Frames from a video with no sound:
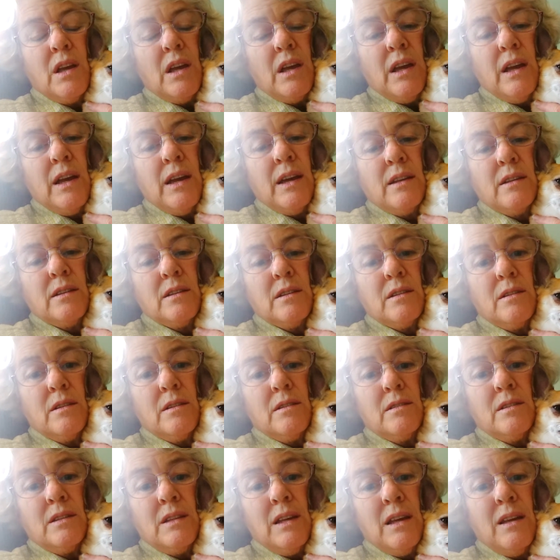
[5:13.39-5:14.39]
And
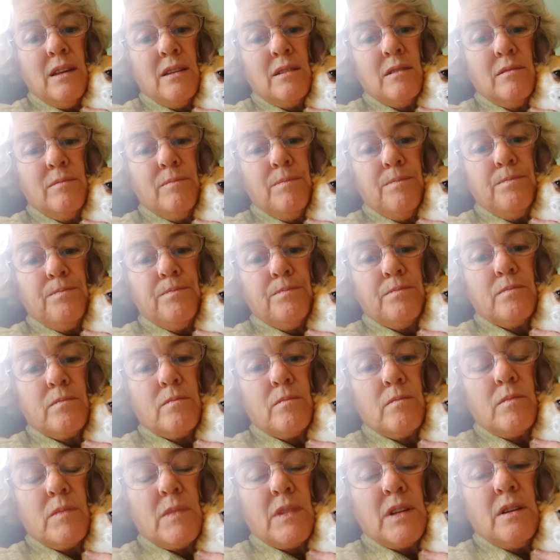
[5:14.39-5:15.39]
then,
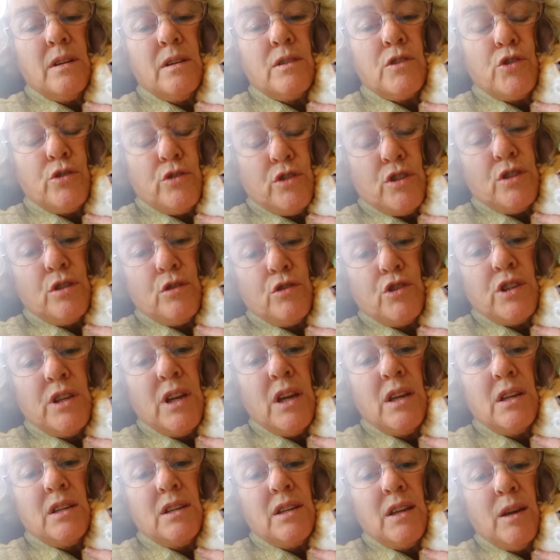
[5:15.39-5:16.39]
so she
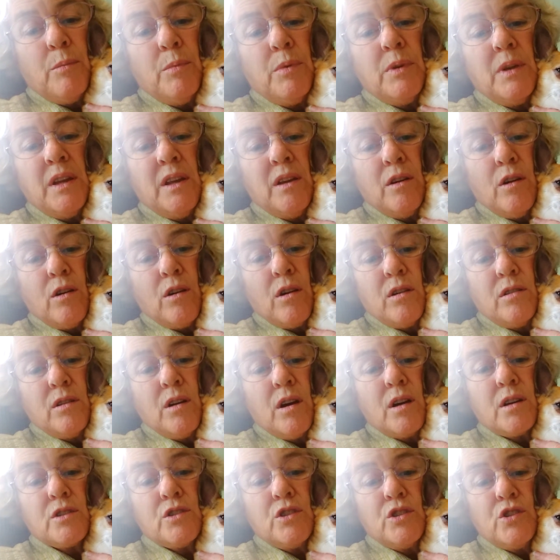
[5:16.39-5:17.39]
ended up in ER on
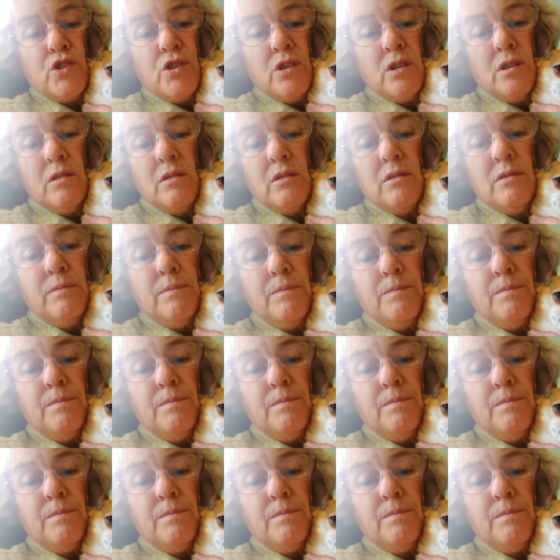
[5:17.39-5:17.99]
oxygen.